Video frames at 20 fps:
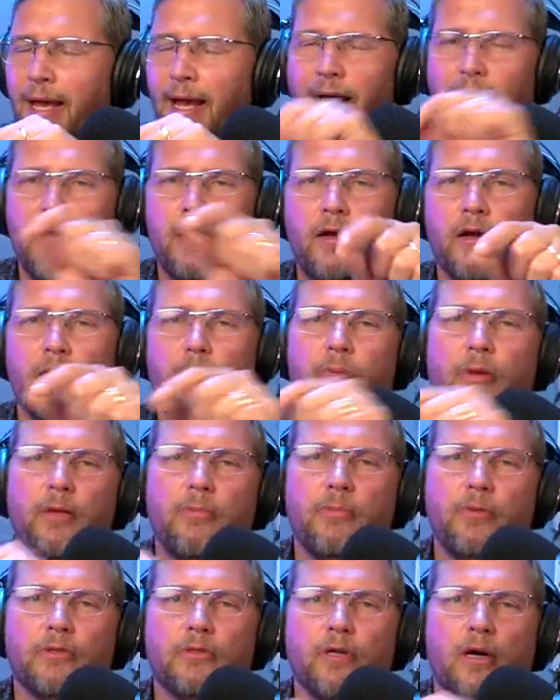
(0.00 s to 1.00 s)
I hear
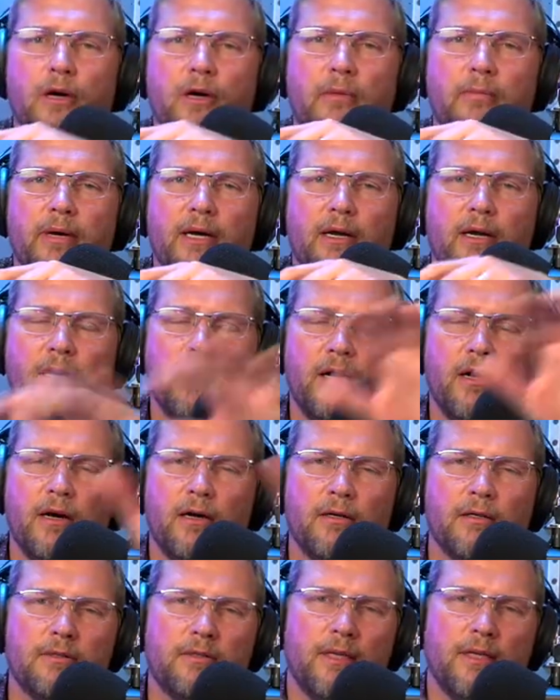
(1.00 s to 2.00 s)
people talk about
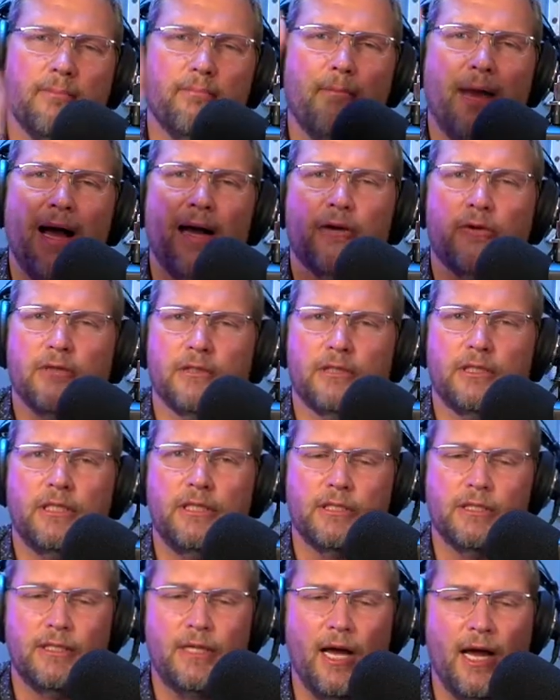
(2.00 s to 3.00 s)
oh, democracy
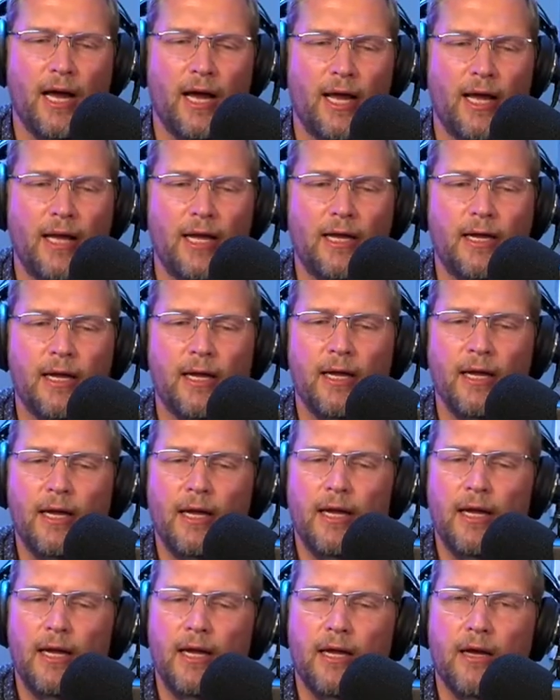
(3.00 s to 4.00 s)
is dying
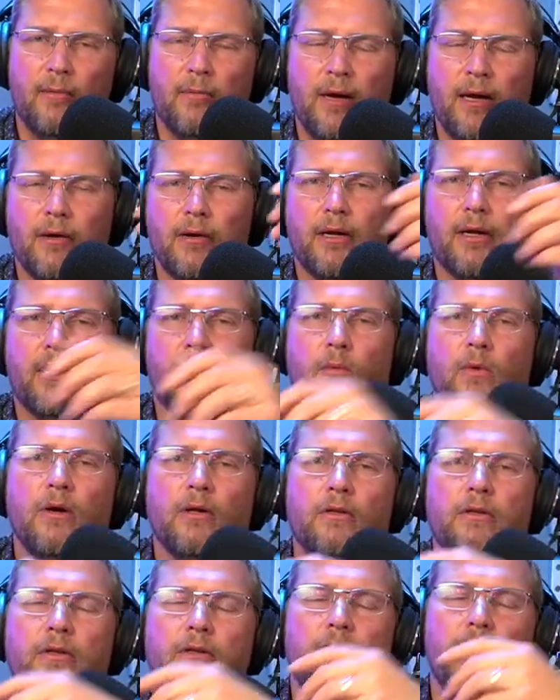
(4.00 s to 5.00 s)
in America.
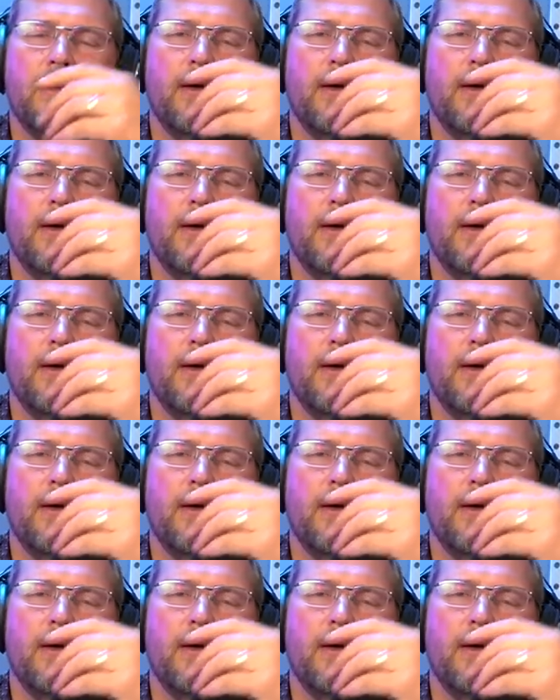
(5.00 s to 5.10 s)
Well,